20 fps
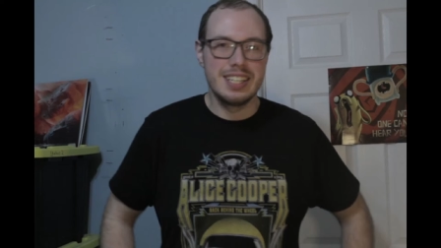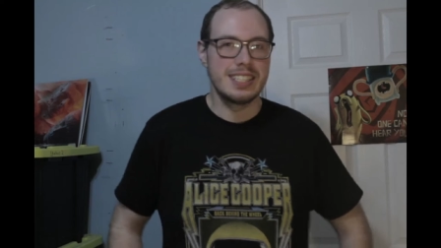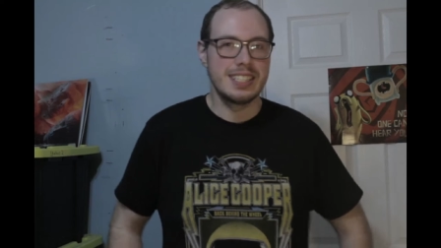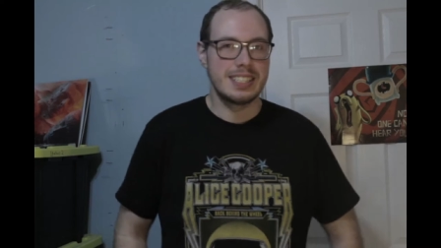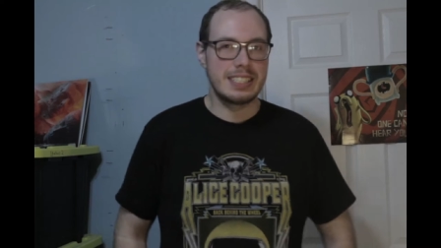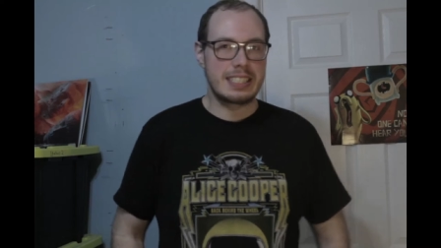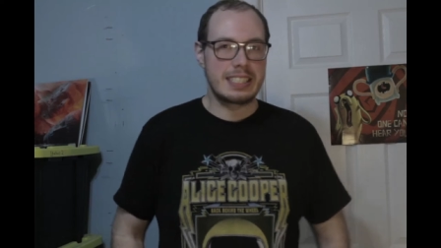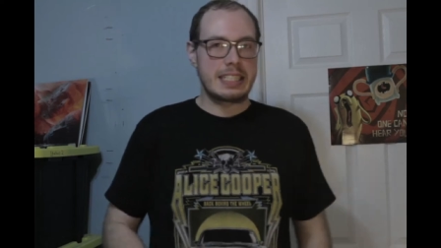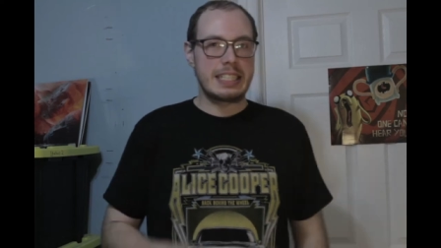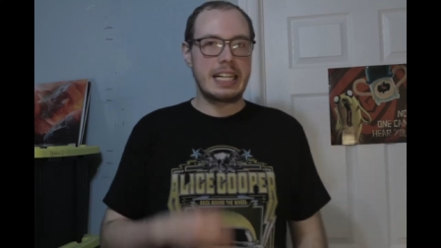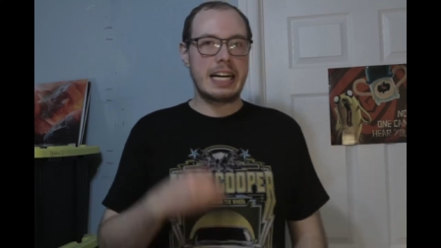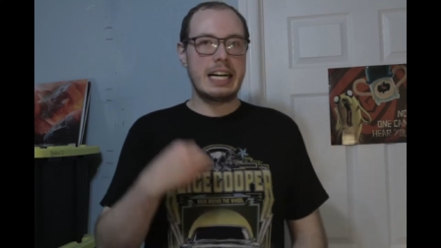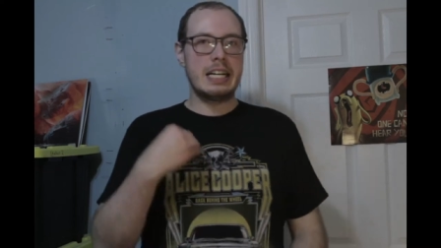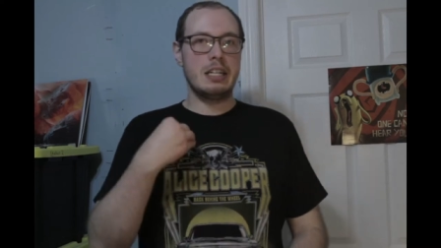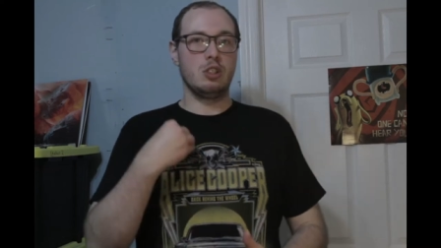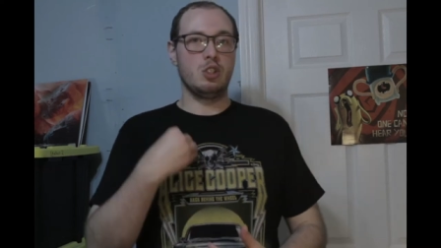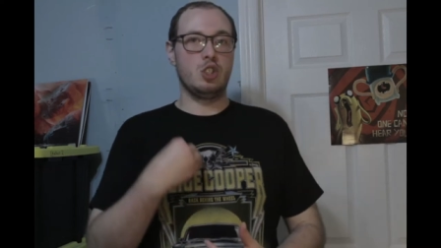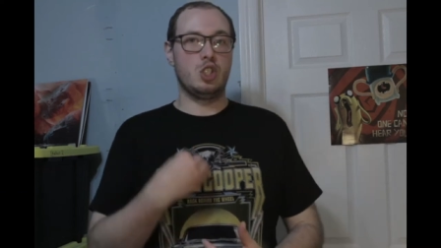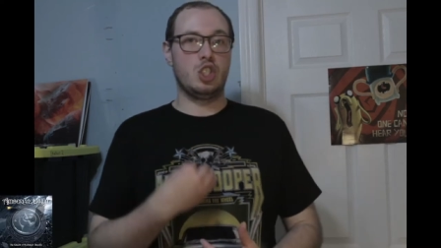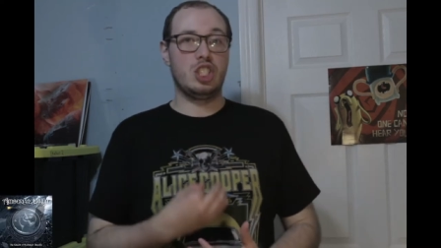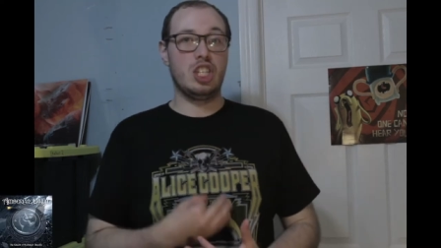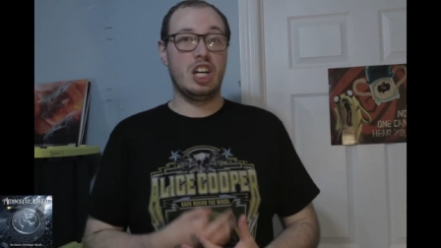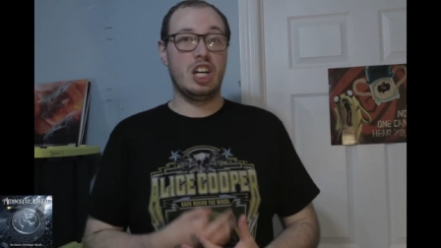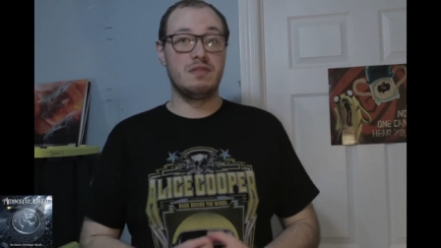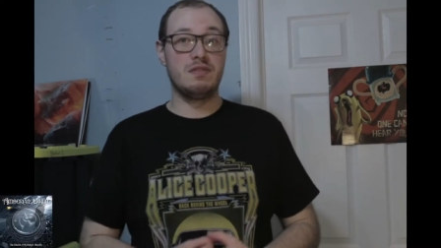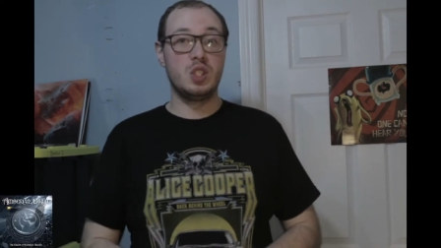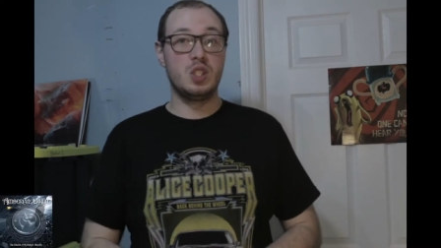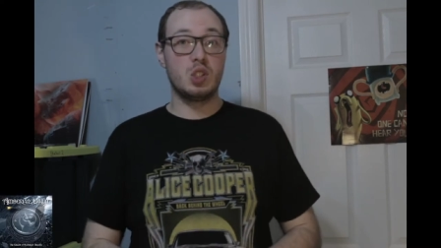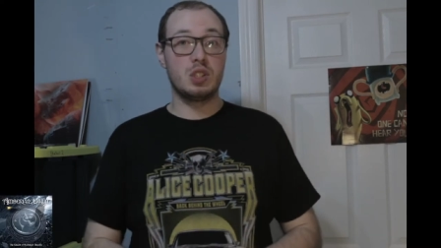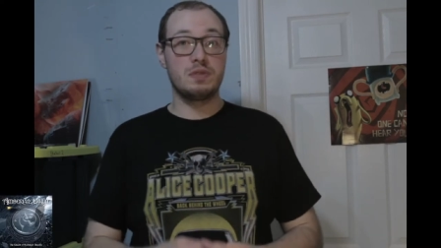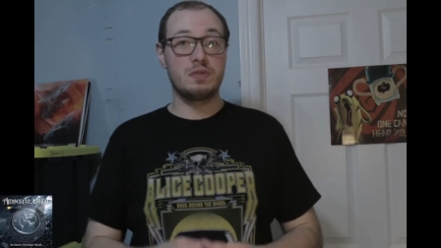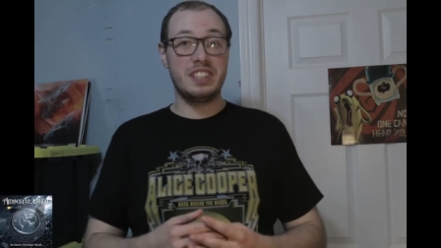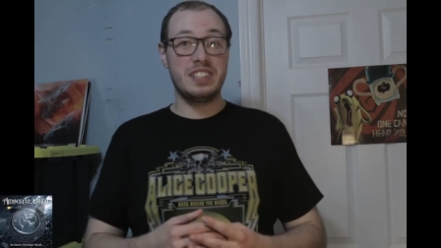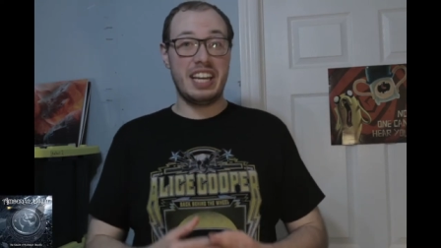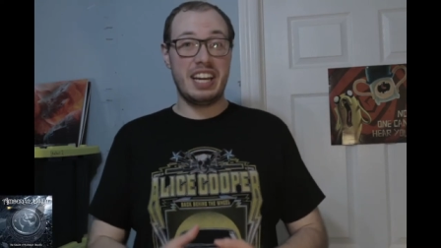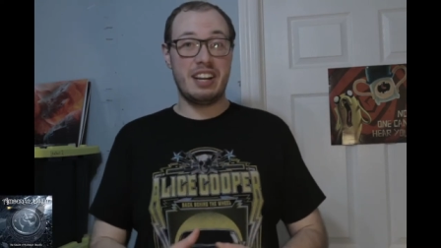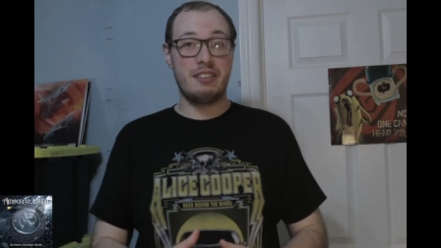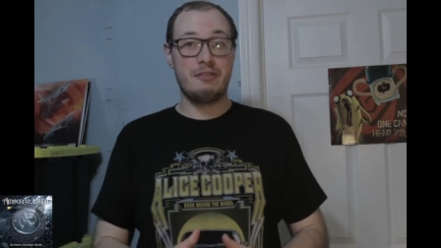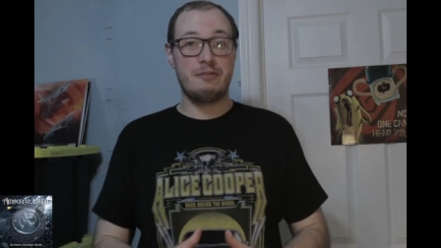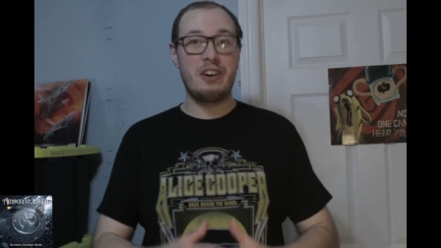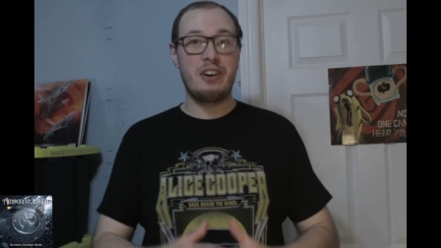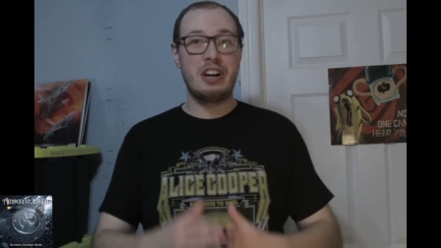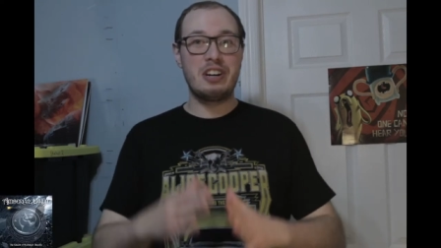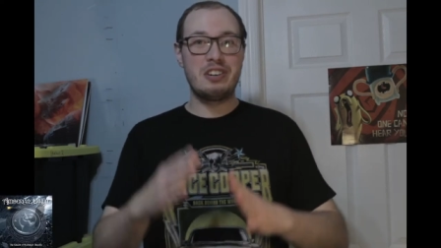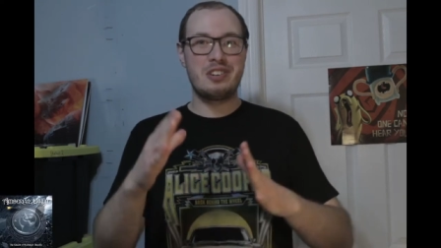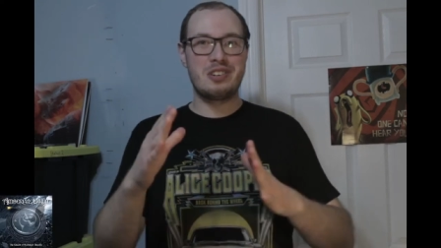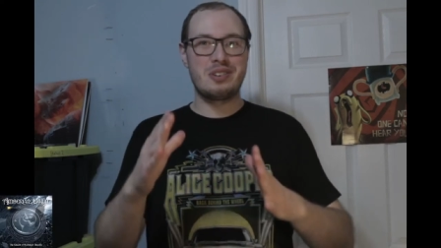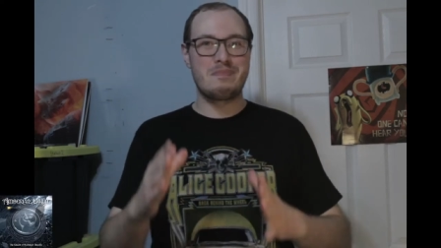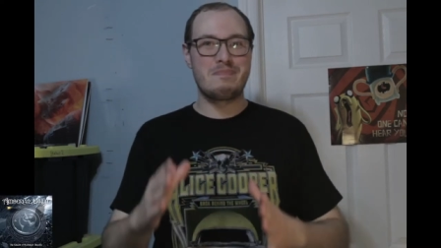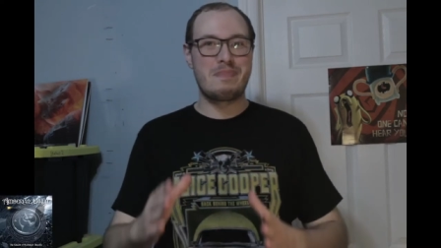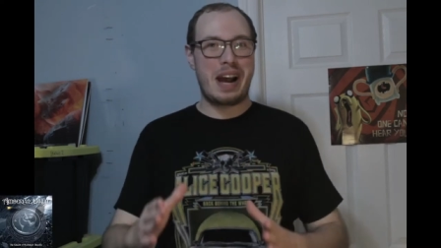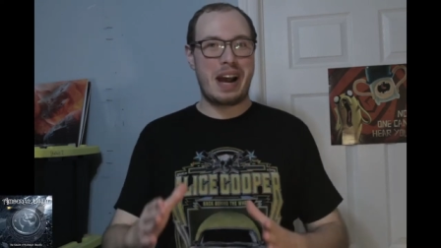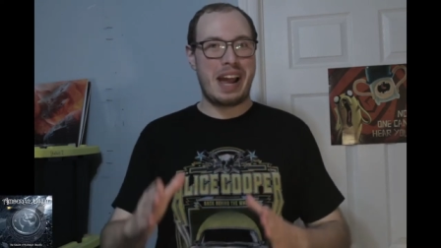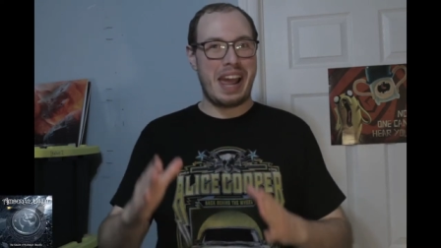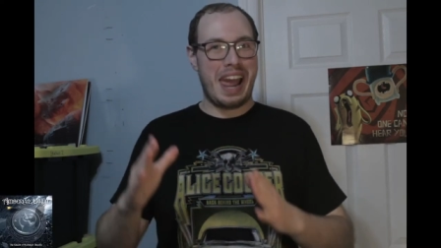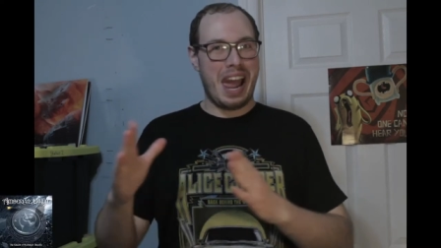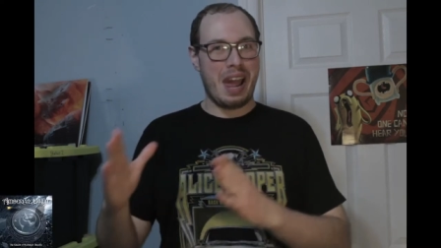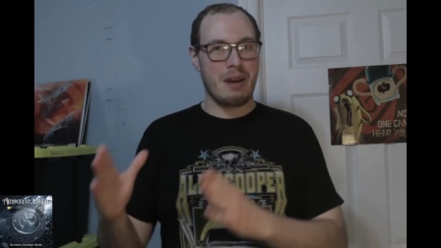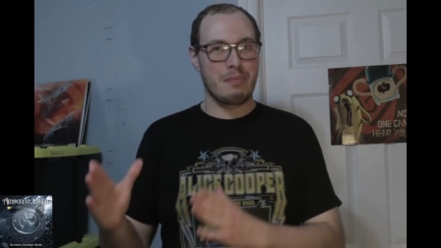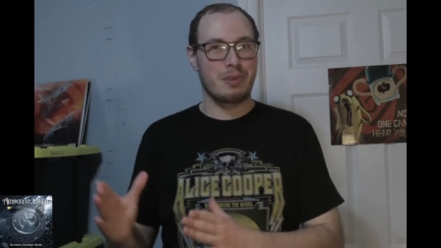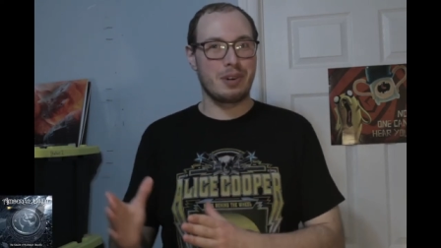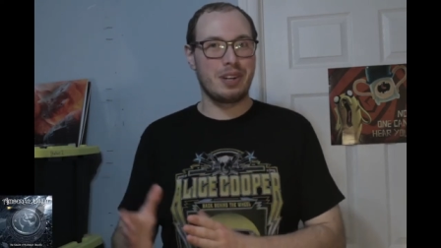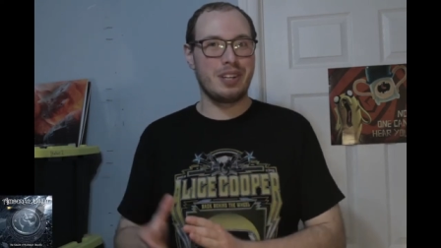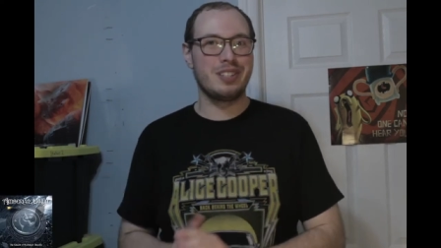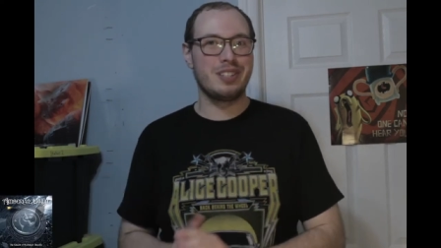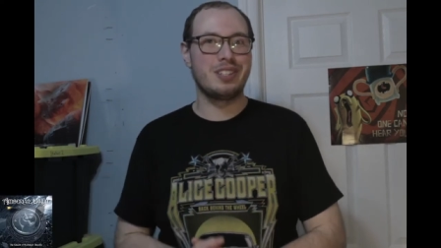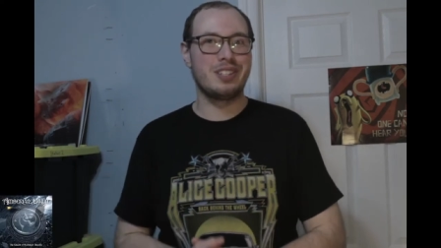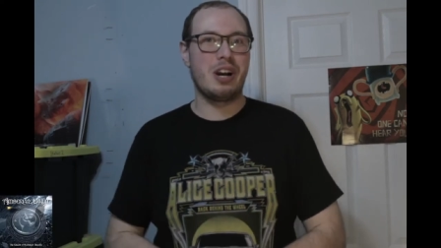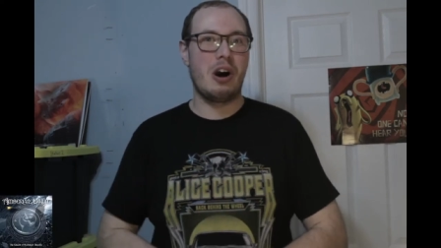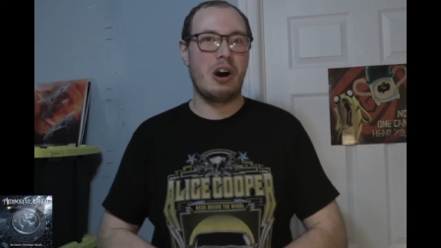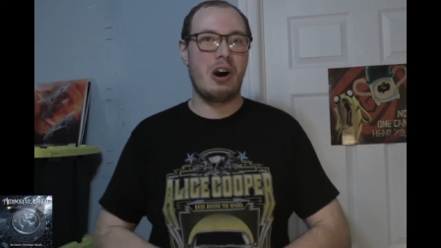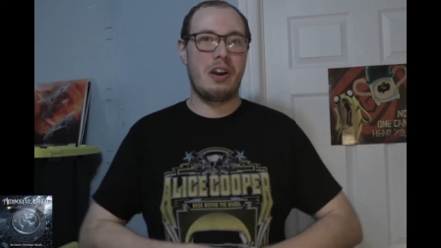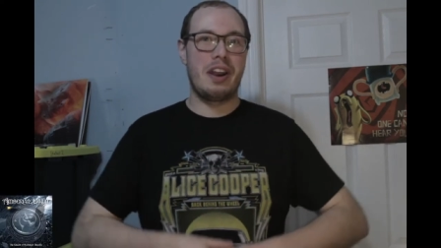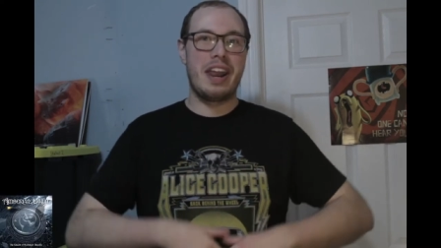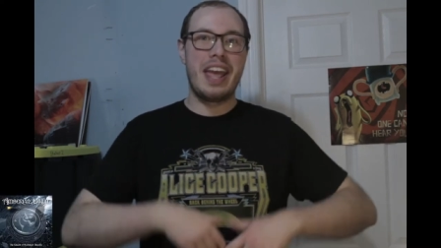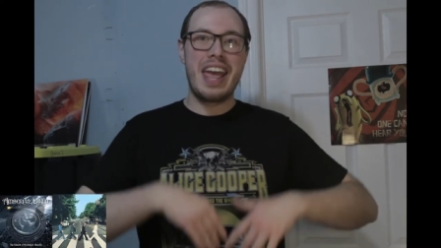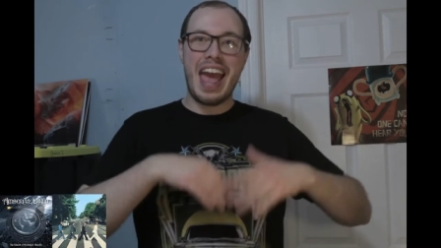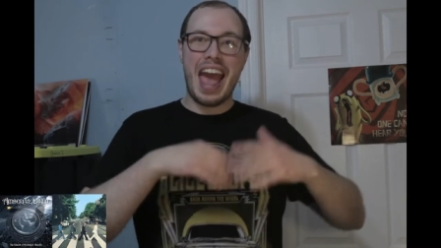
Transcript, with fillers: The Clouds of Northland Thunder by Amberian Dawn.